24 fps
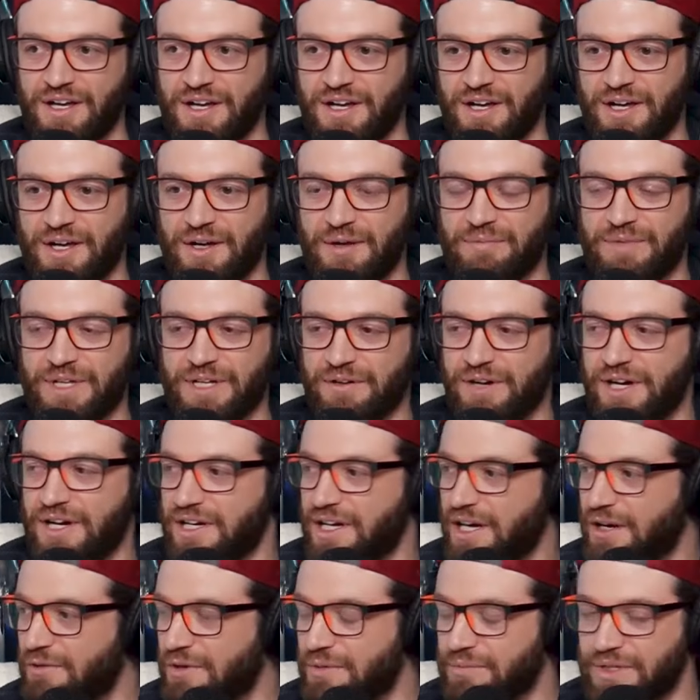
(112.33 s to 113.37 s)
Um, like right
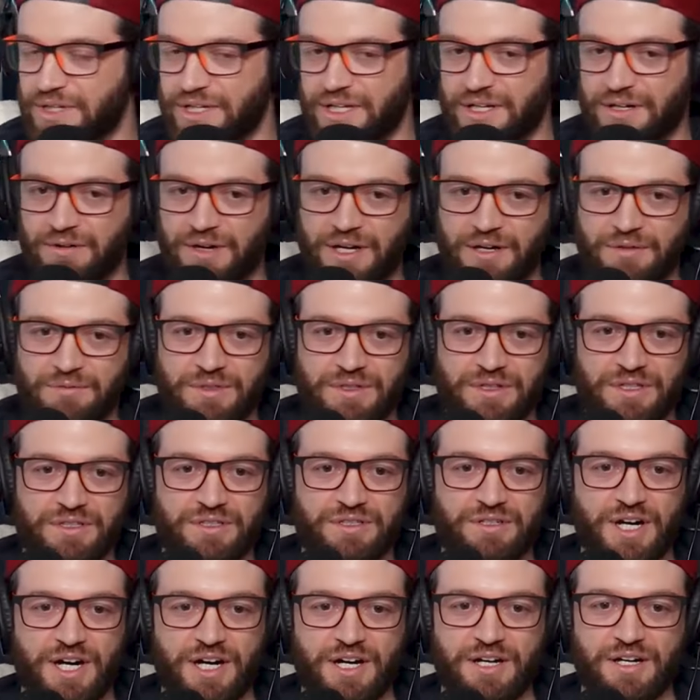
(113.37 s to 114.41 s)
now, we're playing around with the
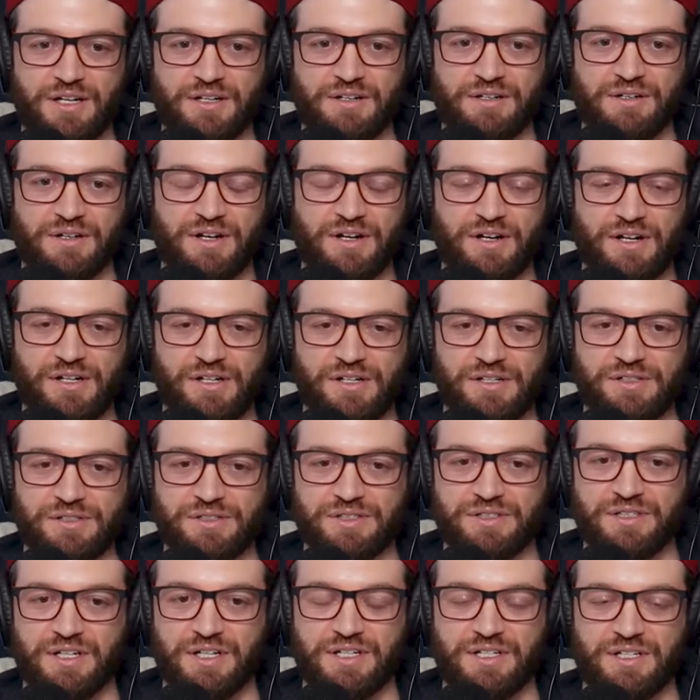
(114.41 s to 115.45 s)
try on
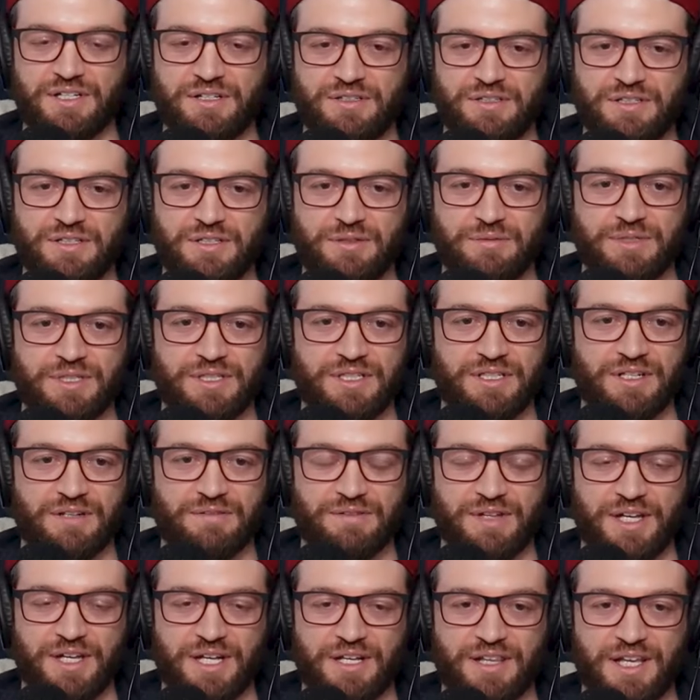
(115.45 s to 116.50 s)
hauls on YouTube and
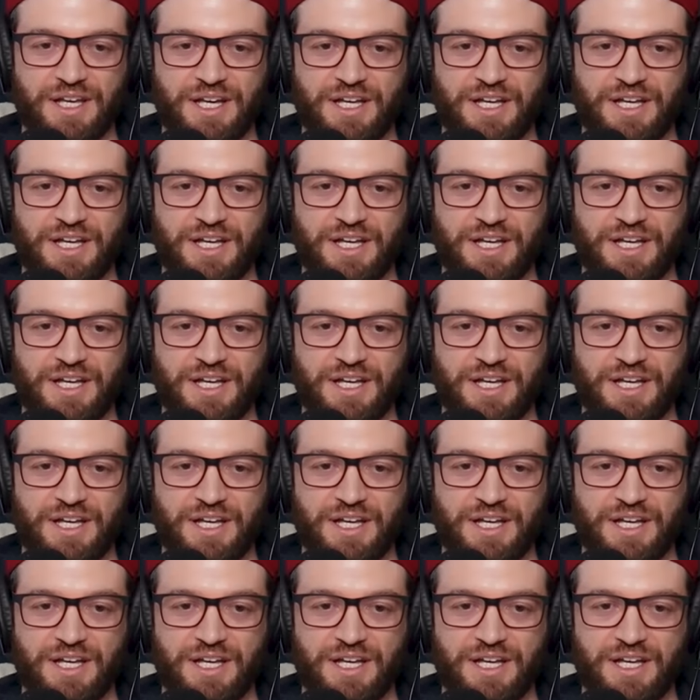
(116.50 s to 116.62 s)
stuff like